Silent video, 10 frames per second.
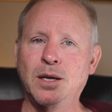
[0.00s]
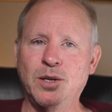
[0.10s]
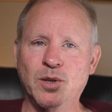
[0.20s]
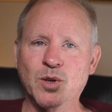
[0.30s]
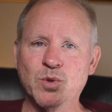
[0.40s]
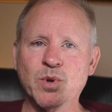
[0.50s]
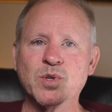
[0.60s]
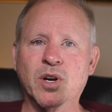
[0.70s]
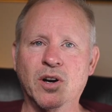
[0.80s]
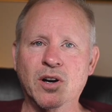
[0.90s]
Another Swiss
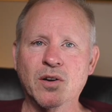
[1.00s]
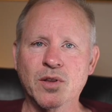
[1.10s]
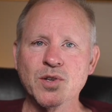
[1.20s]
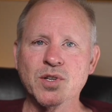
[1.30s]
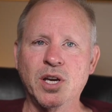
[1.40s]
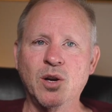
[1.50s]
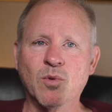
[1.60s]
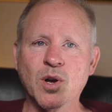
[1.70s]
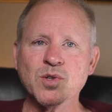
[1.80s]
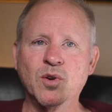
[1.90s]
car, this a
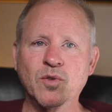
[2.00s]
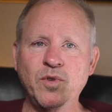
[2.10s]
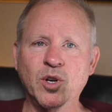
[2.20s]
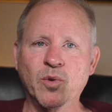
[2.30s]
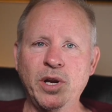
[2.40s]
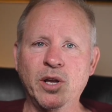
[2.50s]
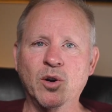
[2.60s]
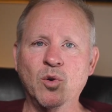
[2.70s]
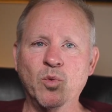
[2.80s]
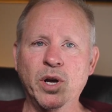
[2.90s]
Rosso
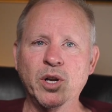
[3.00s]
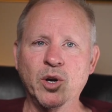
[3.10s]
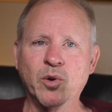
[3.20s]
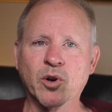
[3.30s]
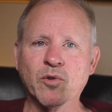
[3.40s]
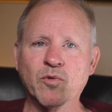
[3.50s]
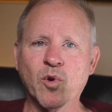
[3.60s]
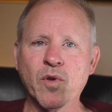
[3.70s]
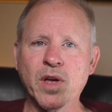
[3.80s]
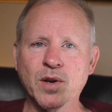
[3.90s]
Fiorino, one owner,
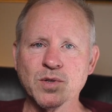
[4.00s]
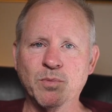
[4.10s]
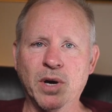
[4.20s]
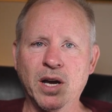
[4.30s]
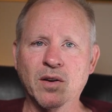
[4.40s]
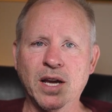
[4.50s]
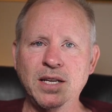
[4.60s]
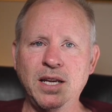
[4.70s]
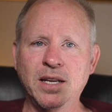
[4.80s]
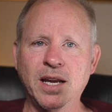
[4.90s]
4,000-mile
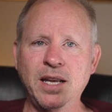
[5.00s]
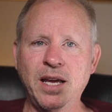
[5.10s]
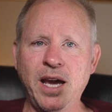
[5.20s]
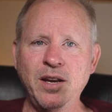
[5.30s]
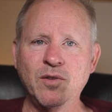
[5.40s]
1998